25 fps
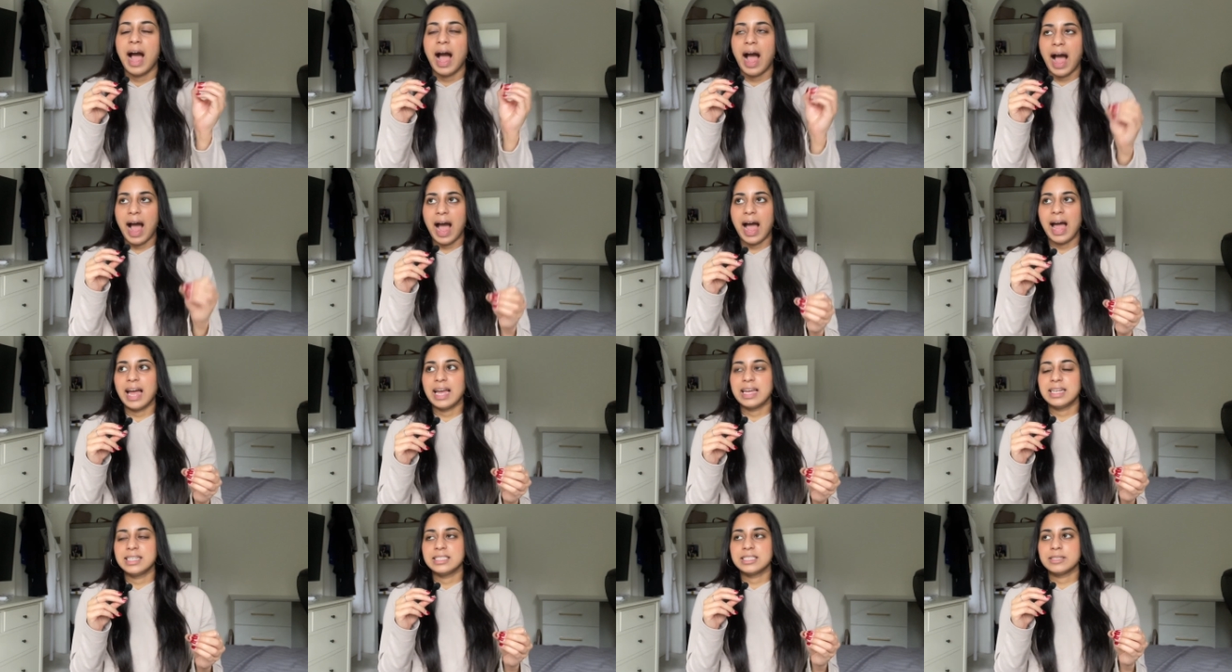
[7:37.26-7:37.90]

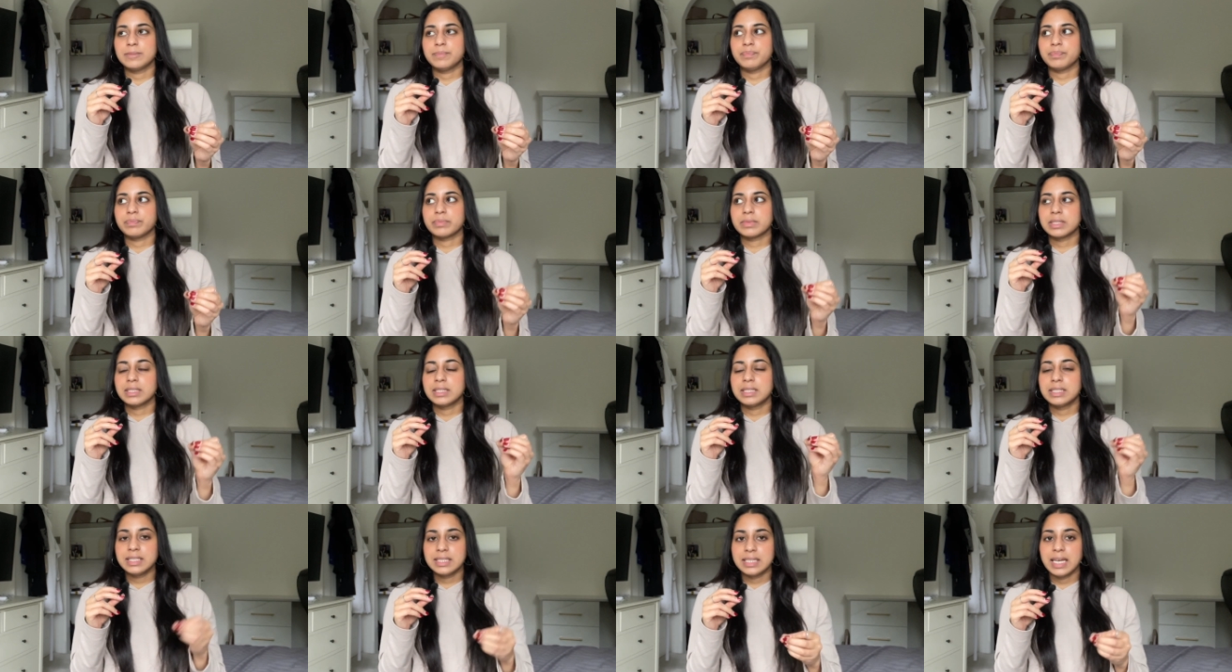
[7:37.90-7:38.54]
And
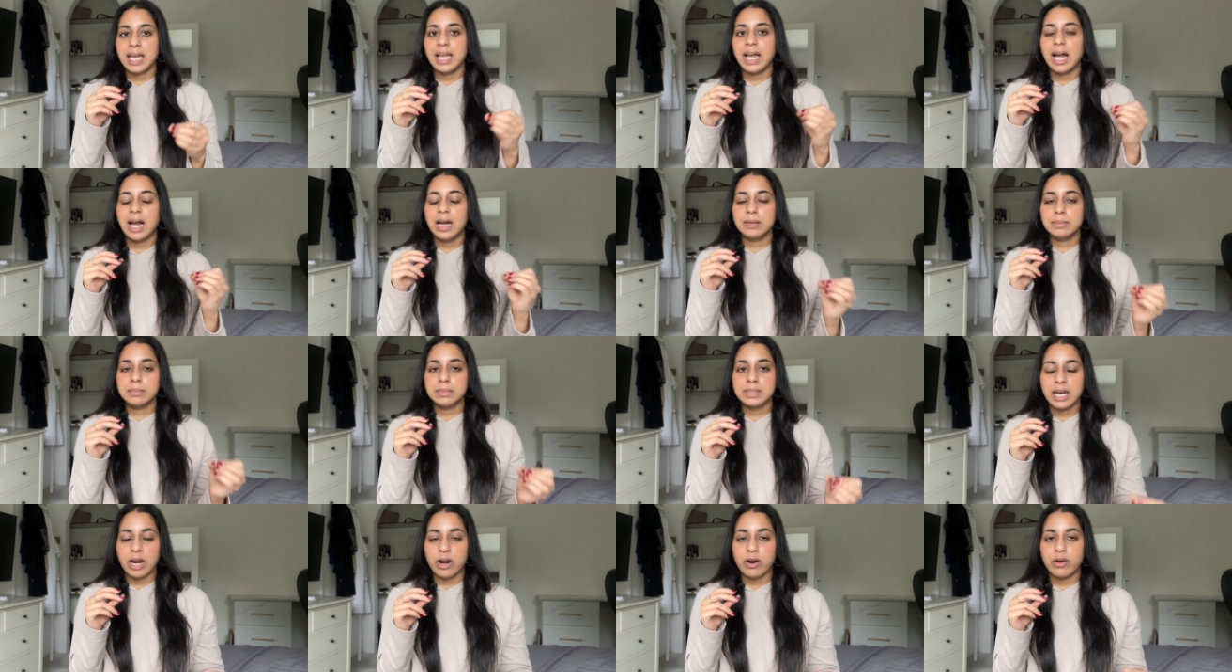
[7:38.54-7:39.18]
to say
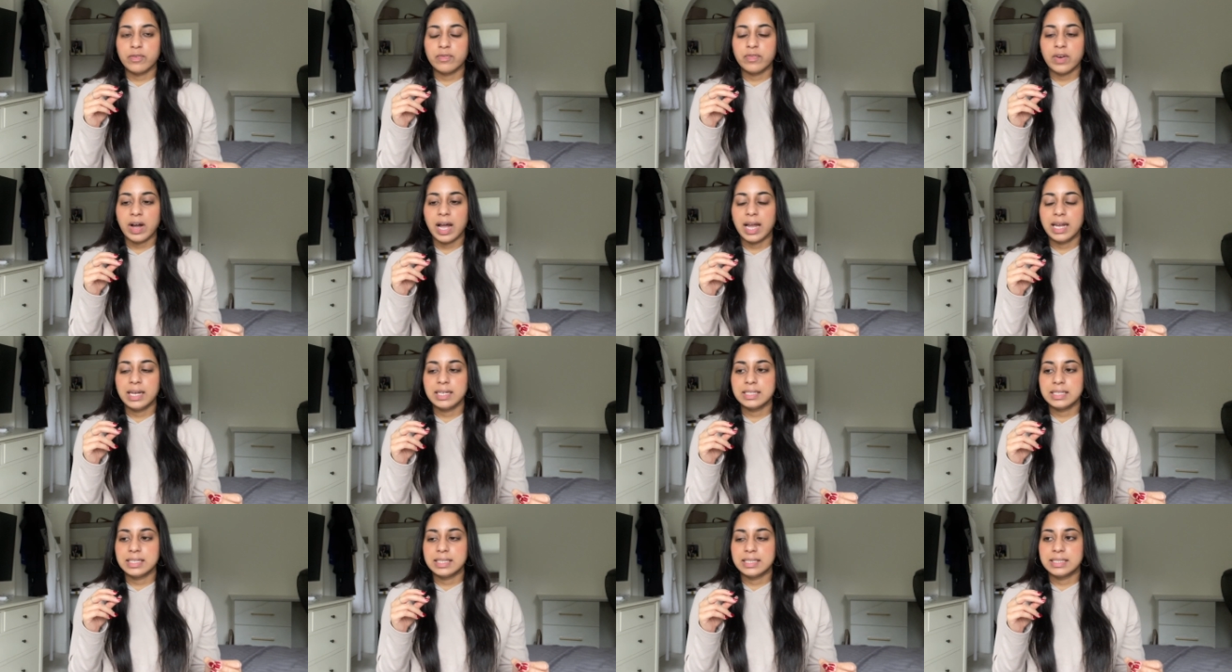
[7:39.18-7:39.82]
I'm
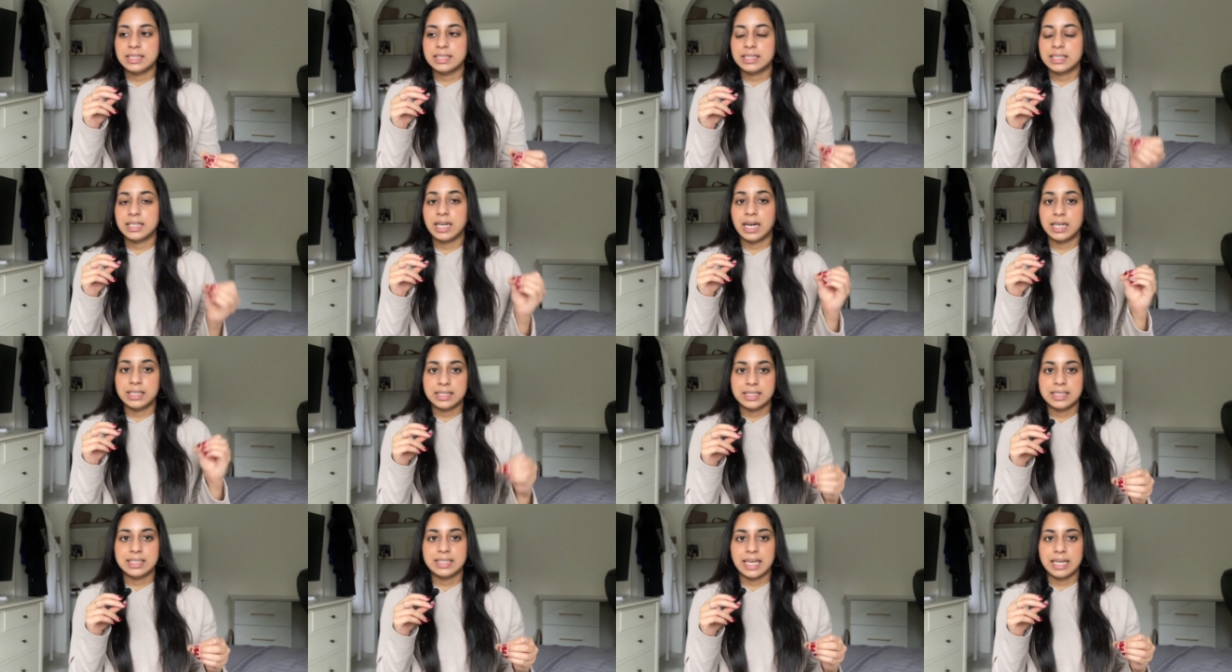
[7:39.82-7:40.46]
terrified is an
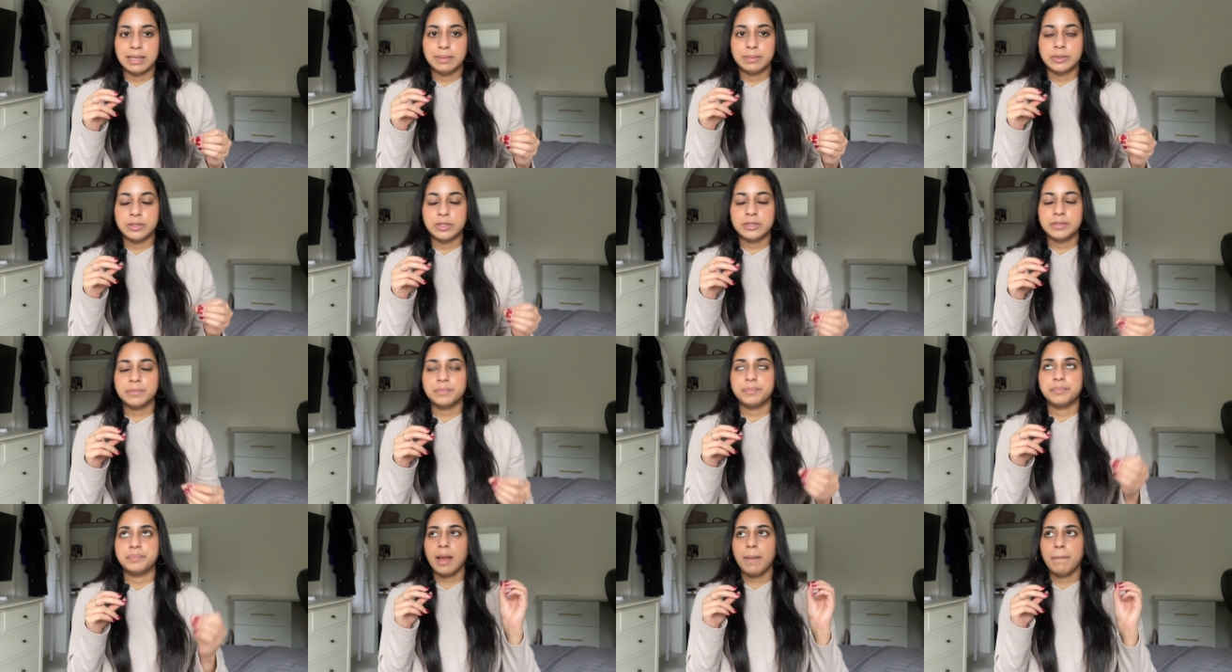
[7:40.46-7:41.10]

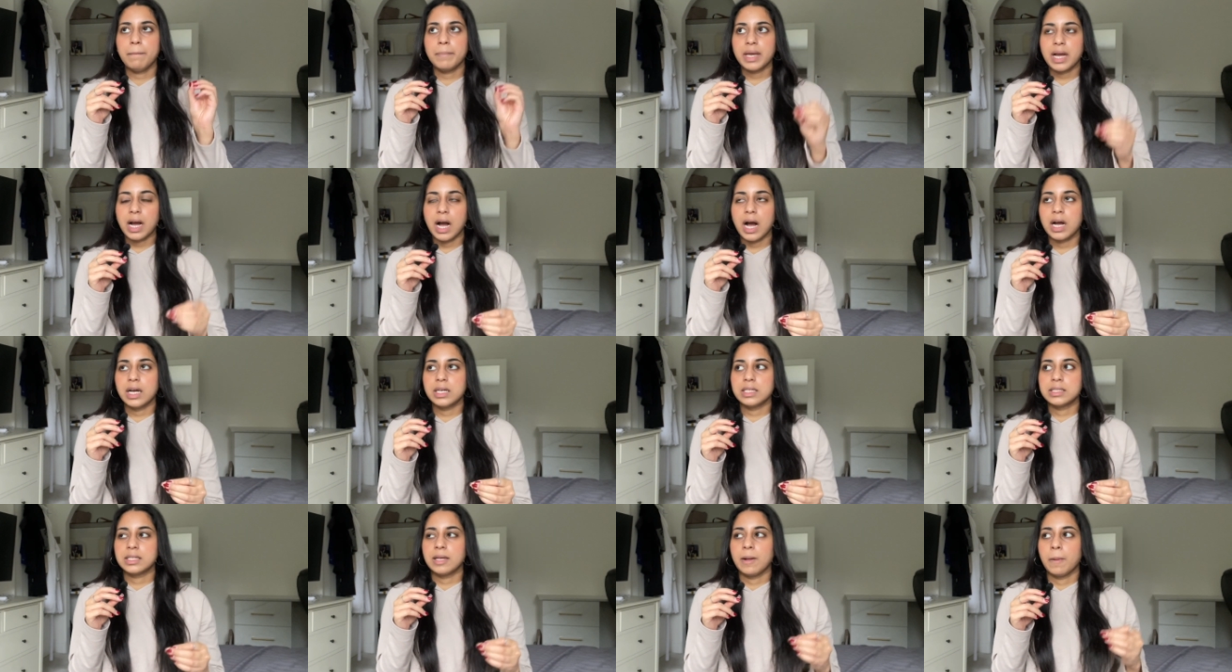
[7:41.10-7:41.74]
understatement
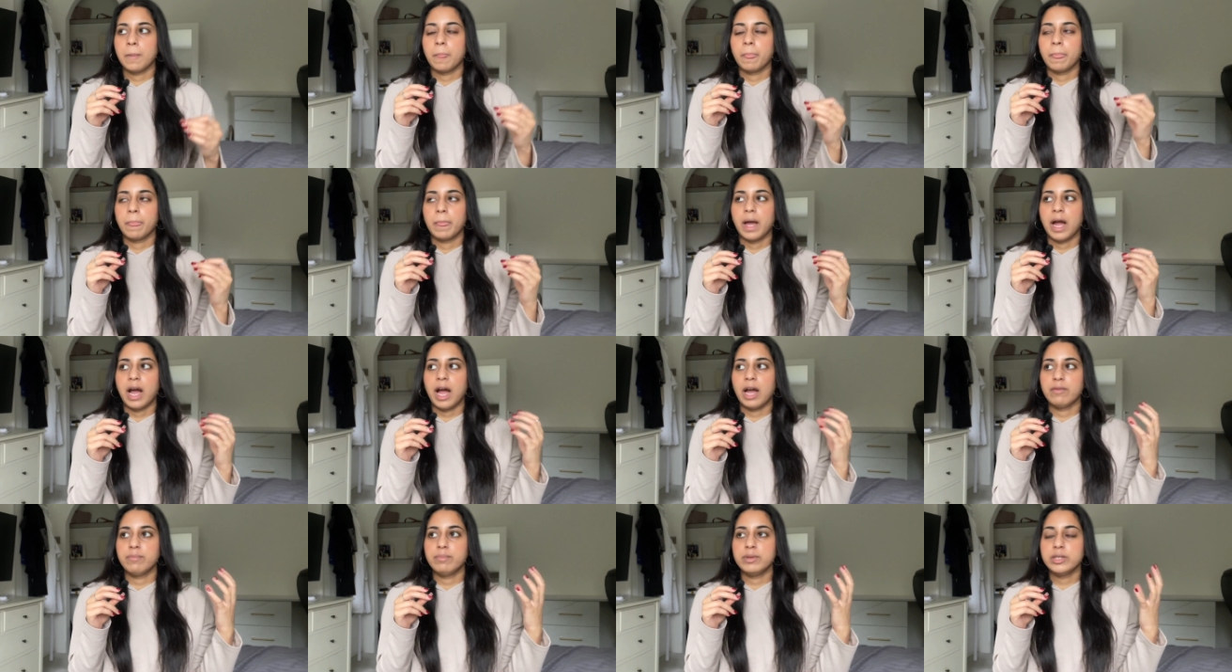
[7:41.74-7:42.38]
because
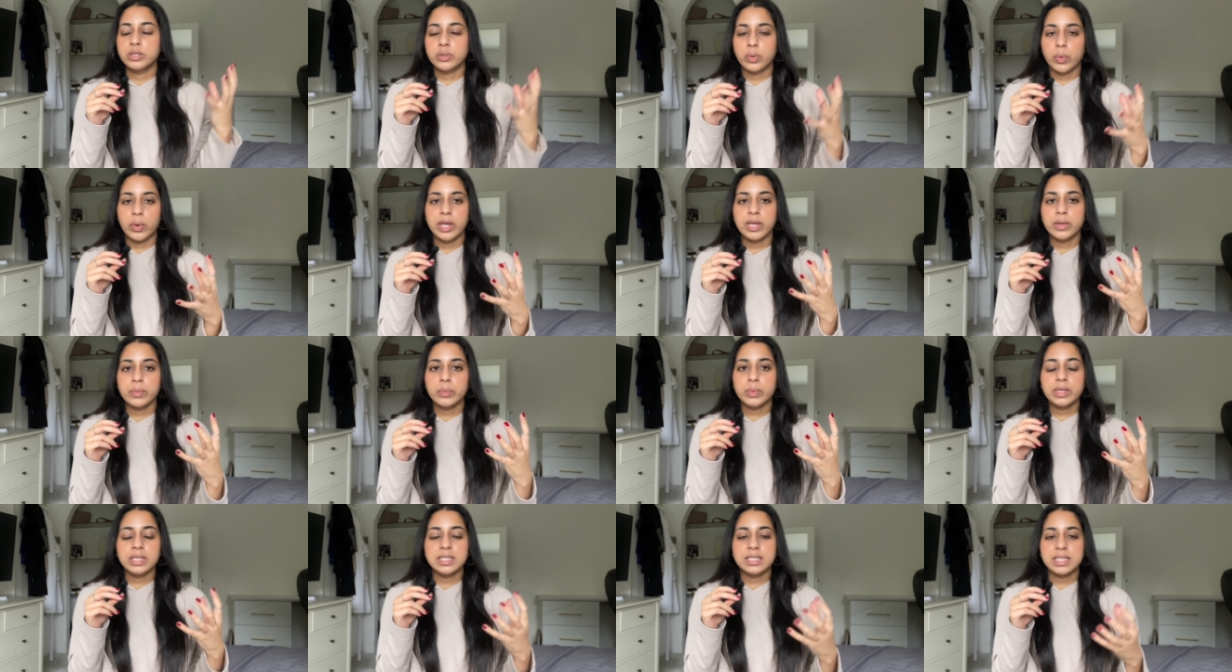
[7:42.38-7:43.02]
I've been
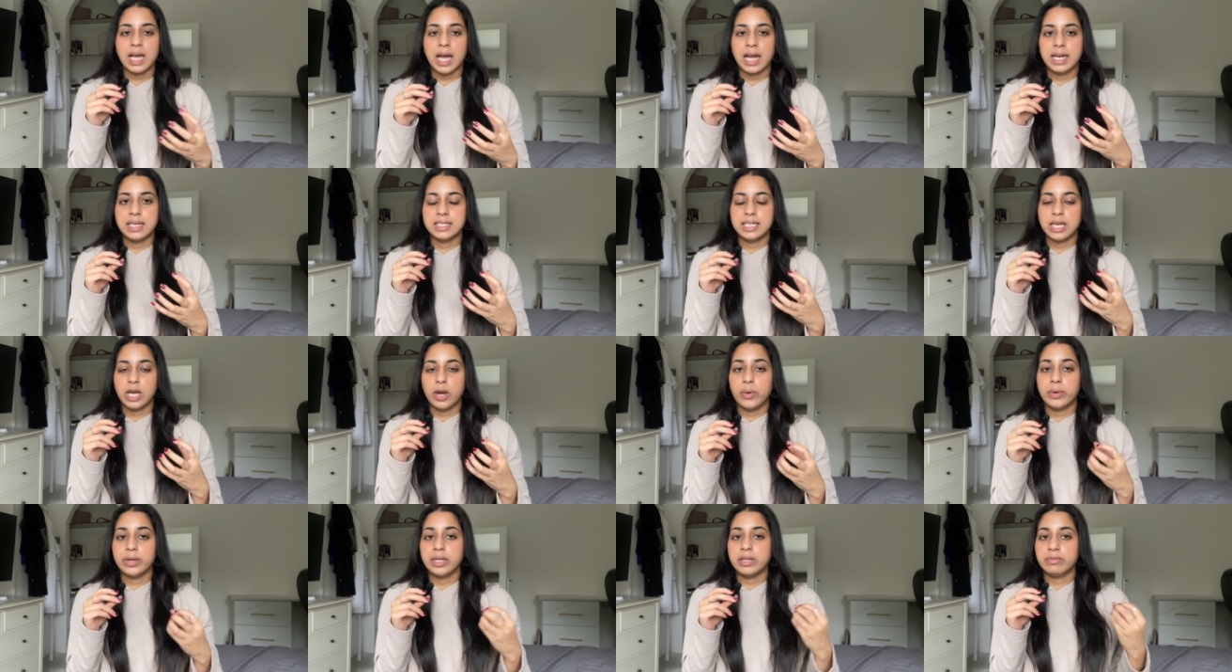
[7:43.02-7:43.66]
toying with this
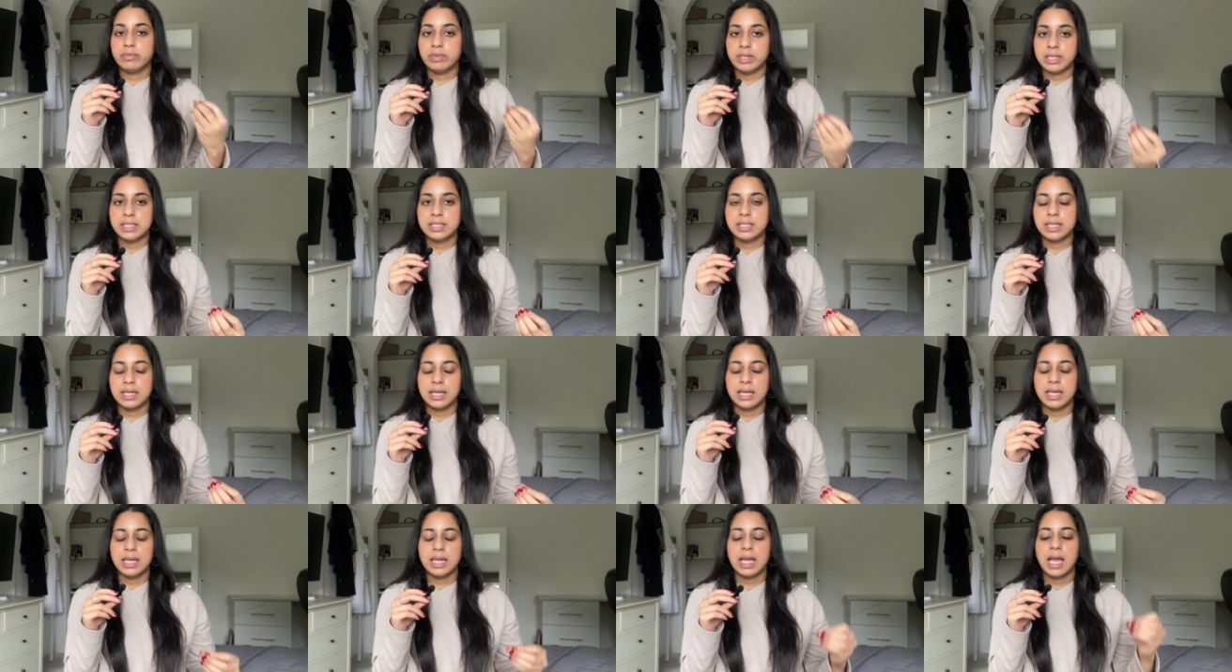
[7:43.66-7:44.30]
idea only
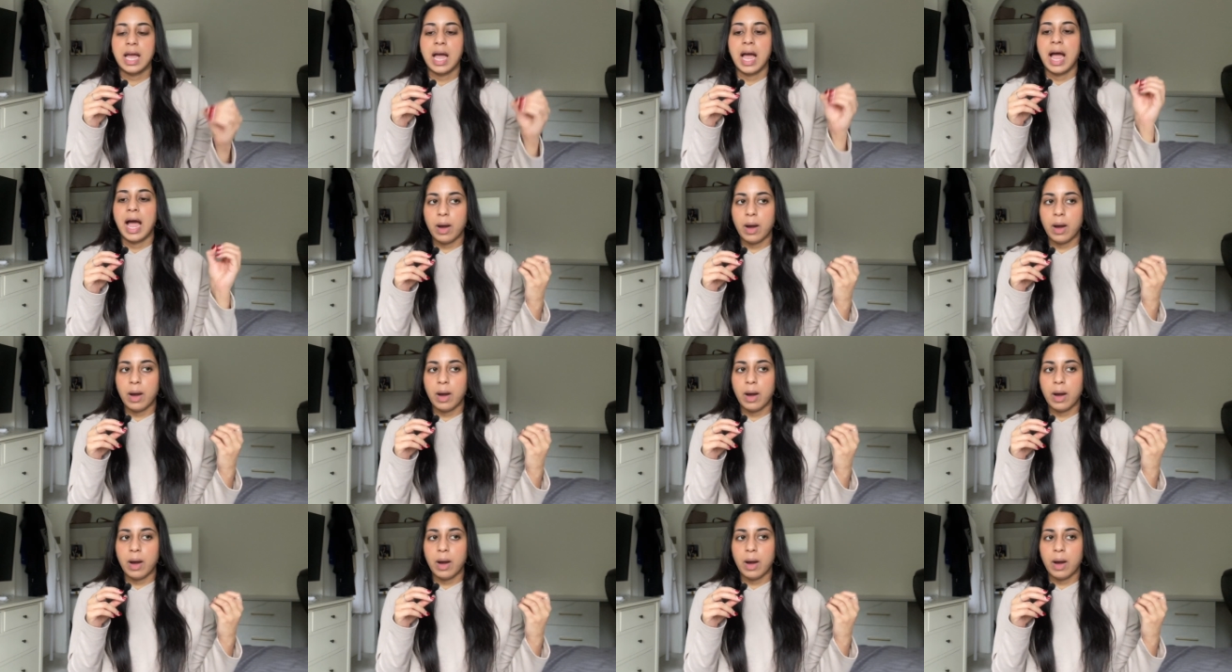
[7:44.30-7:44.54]
recently.